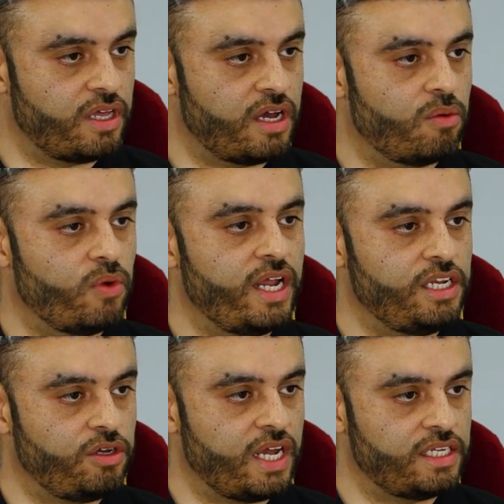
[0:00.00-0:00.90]
They are
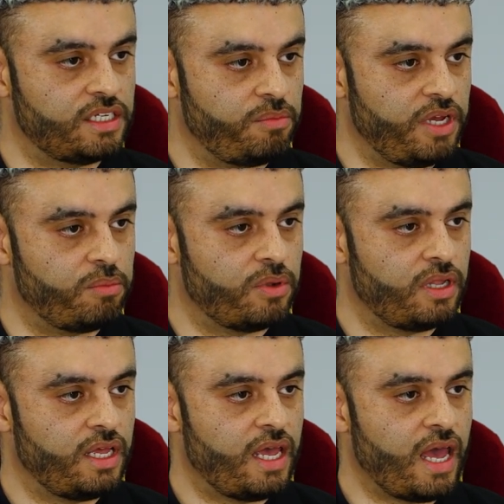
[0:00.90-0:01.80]
well-educated
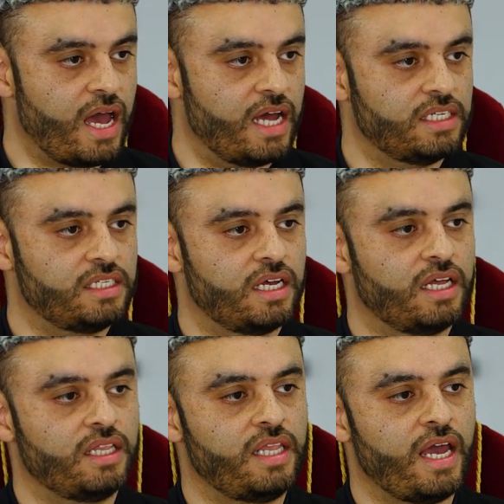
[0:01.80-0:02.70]
people, and
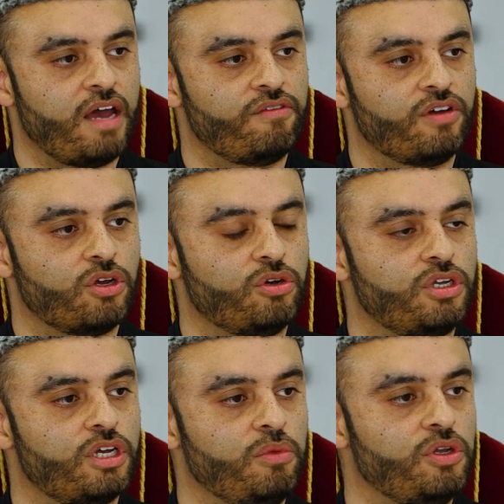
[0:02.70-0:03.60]
they have a
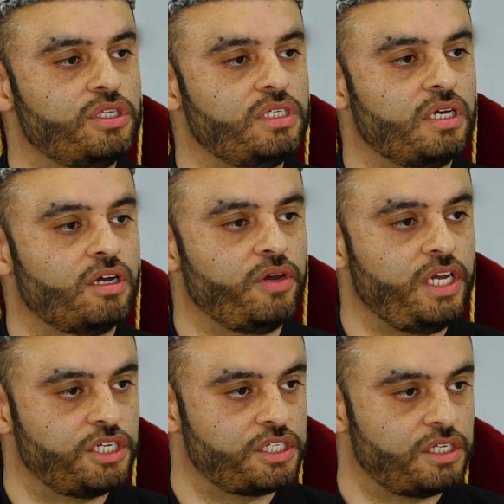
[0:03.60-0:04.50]
good community
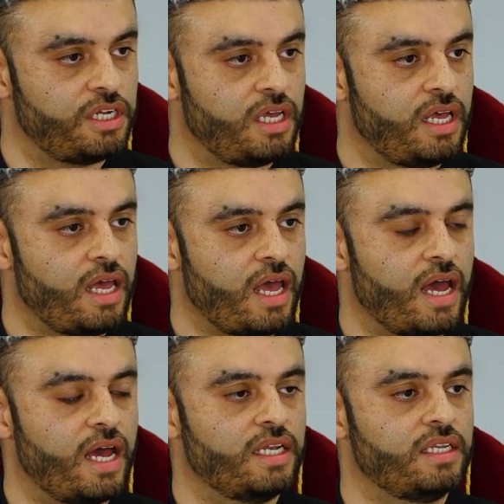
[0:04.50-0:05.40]
cohesion,
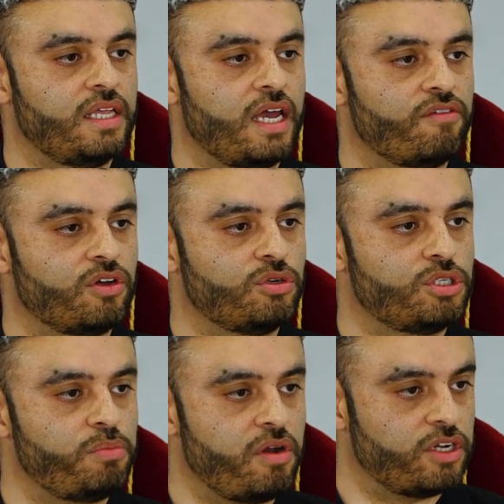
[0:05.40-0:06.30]
and they have a good
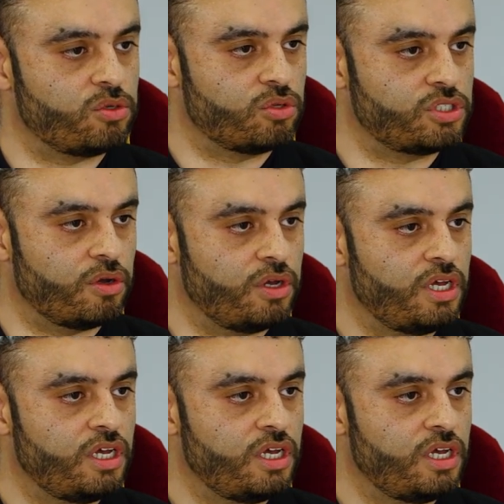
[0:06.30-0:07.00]
spirit also.